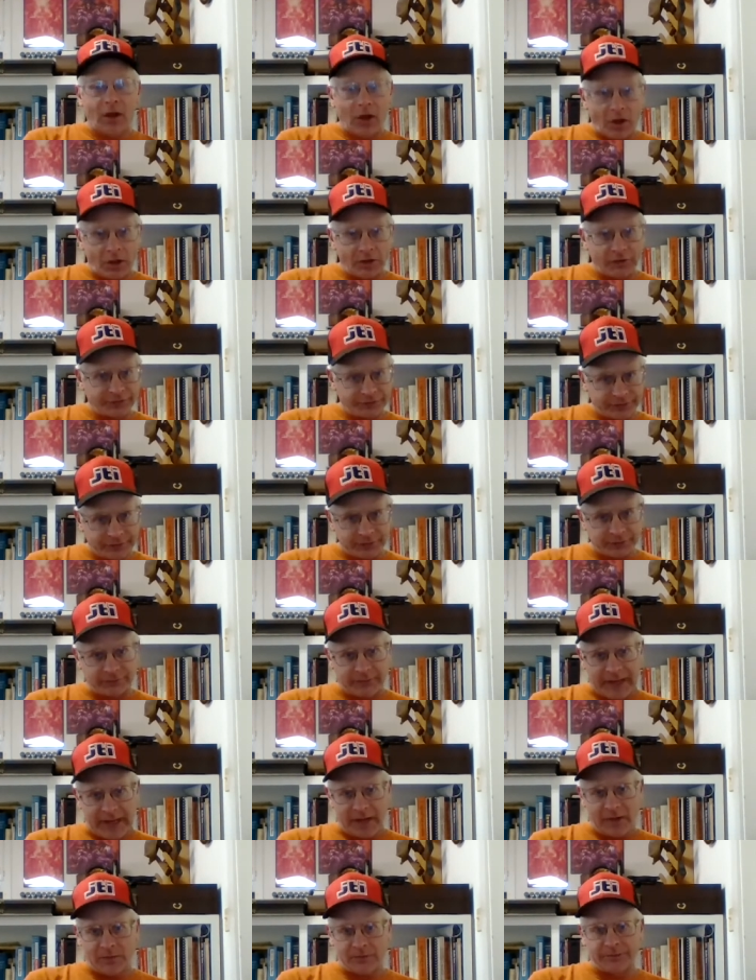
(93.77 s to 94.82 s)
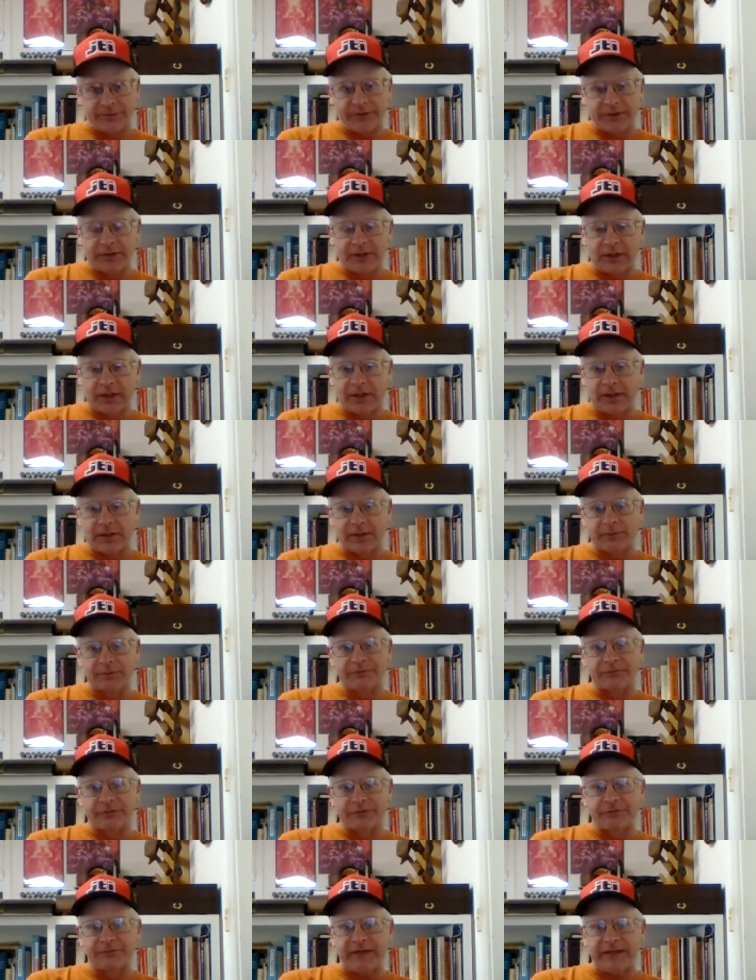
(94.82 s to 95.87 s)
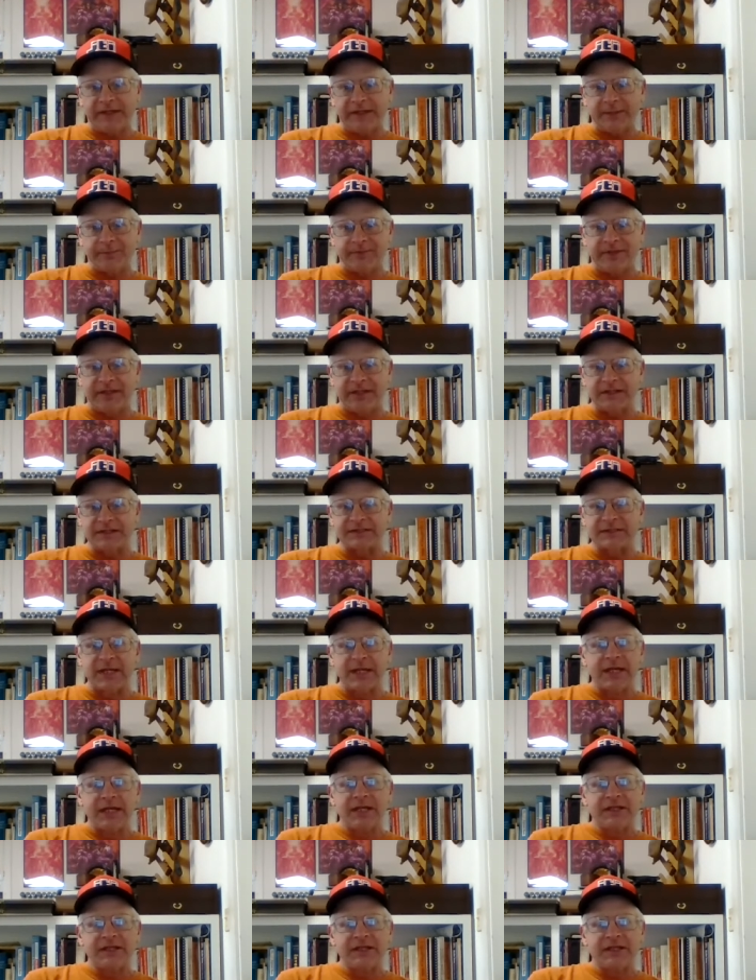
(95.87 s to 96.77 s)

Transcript: all year round um, for feeding bees.